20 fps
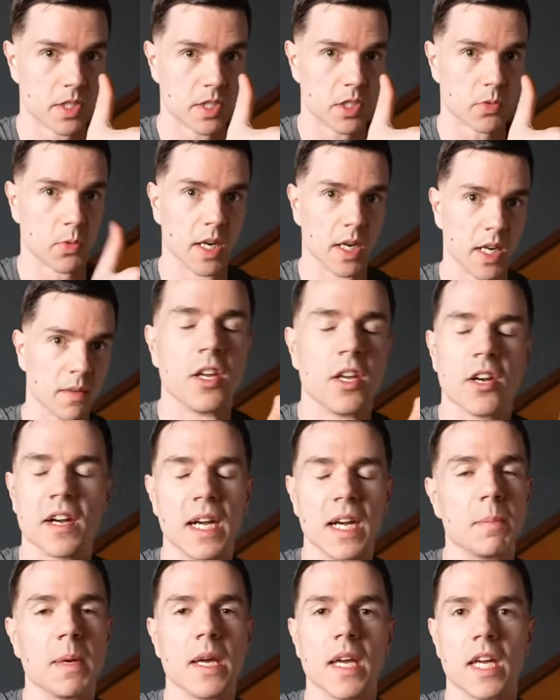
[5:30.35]
Sweet. You
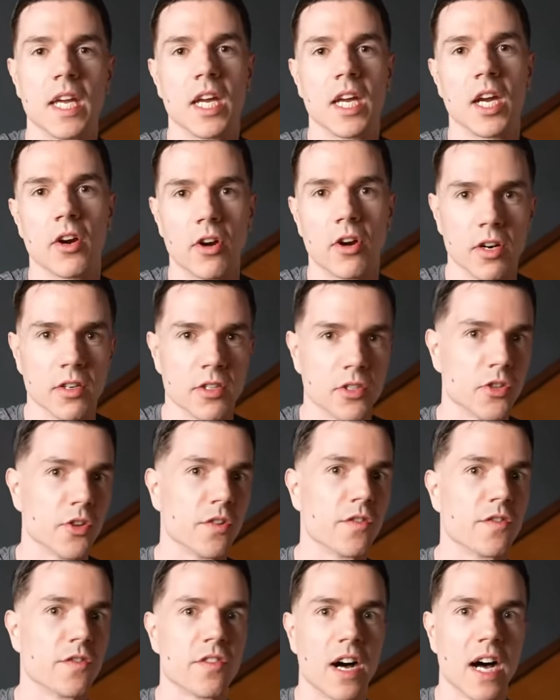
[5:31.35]
don't need to be a hero and
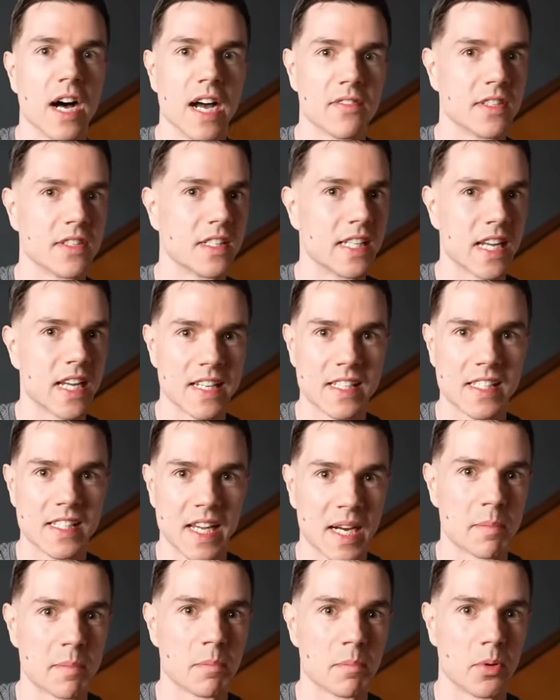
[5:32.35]
do 5 to 10
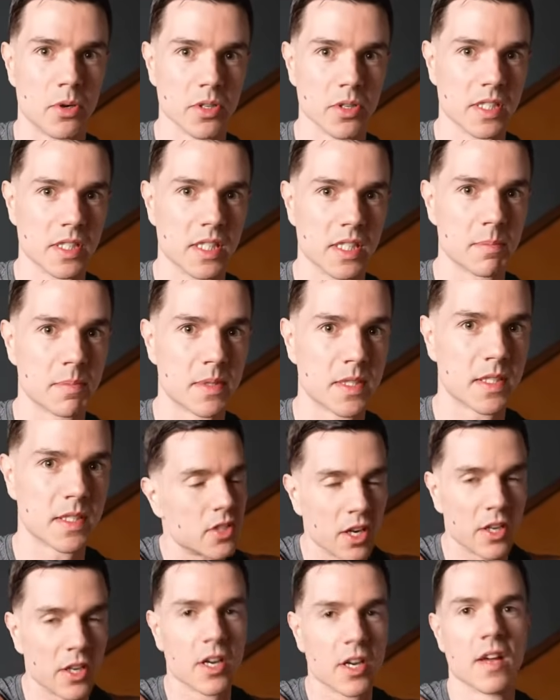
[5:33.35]
second pause dips.
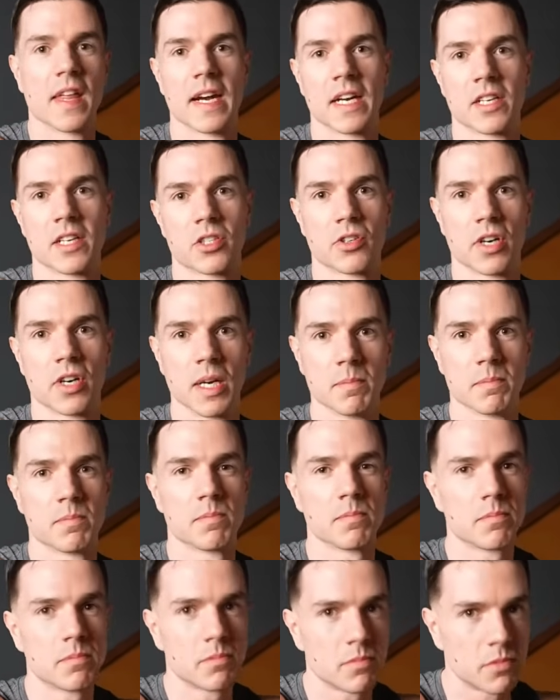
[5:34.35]
Don't go that extreme.
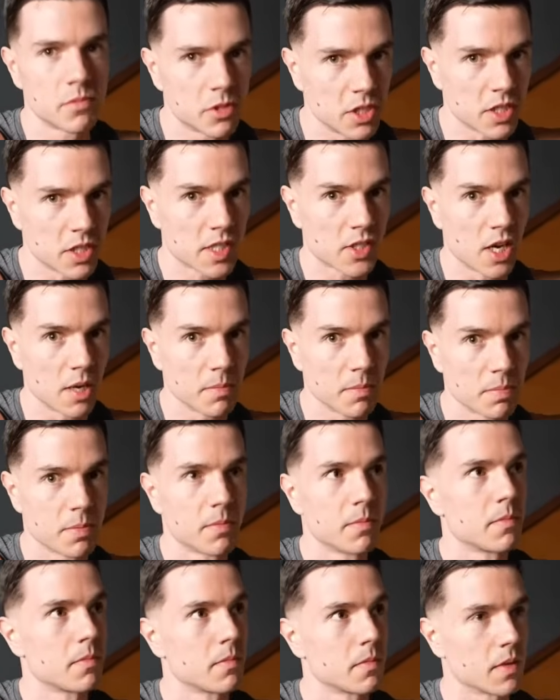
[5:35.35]
Just
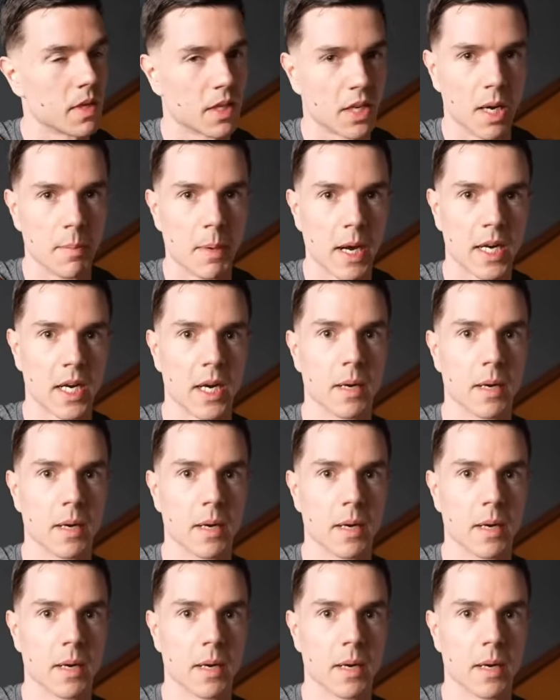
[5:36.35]
stop, then go